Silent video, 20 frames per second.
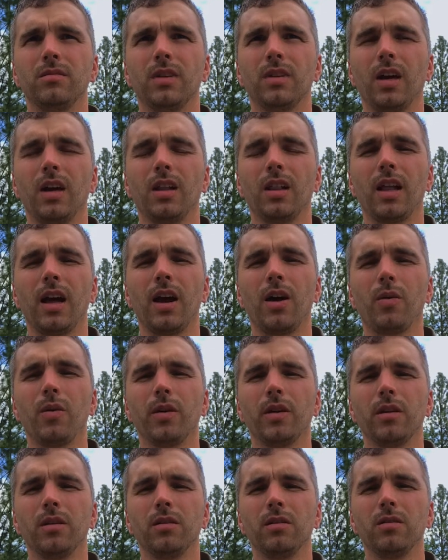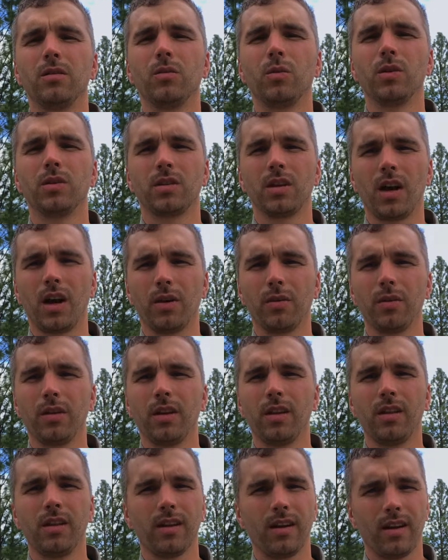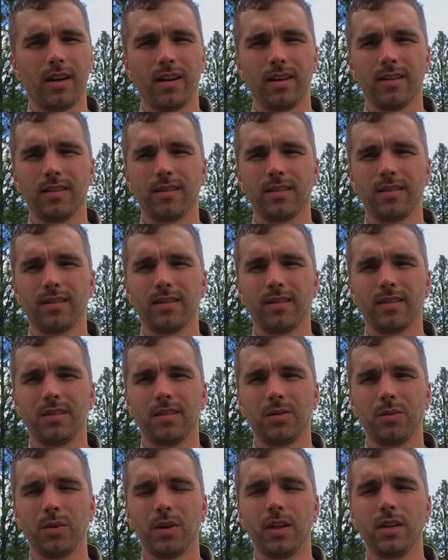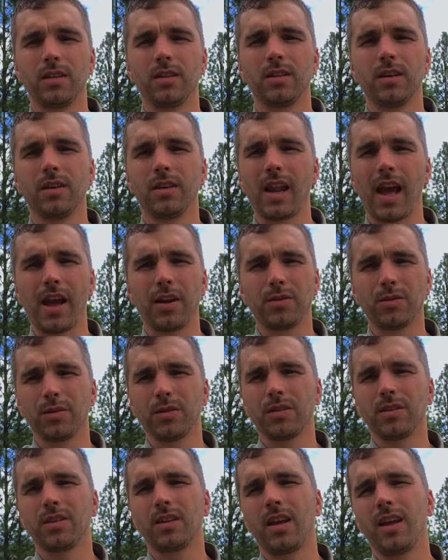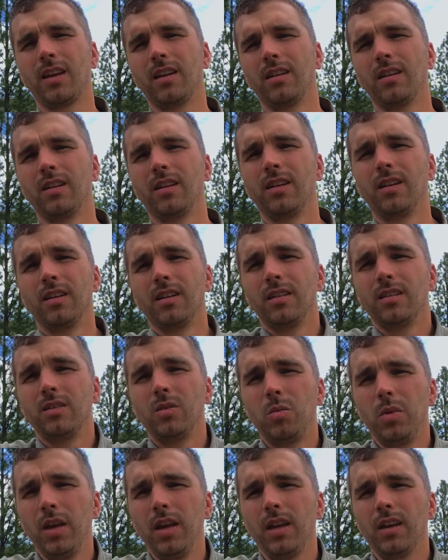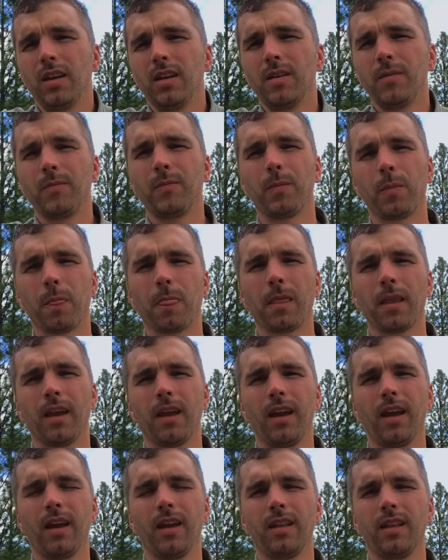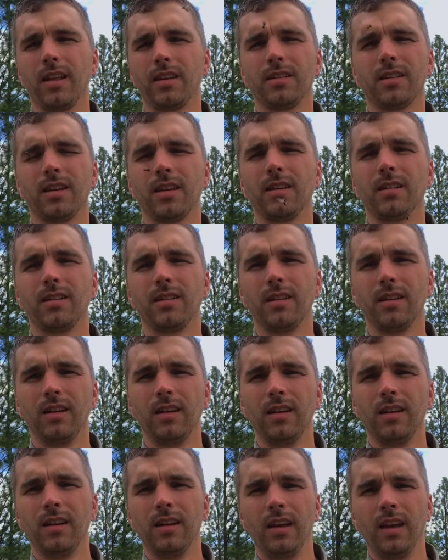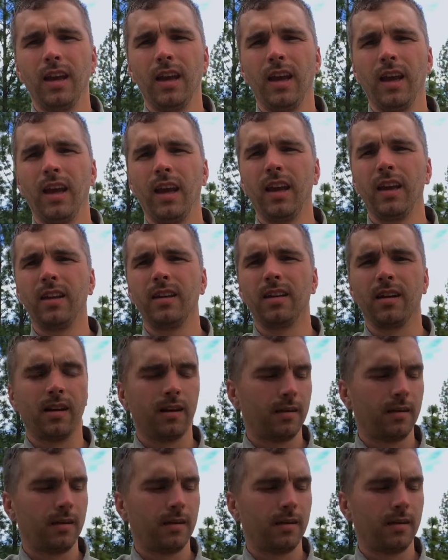allowing what's already there, what is our natural state, to be. That's it. And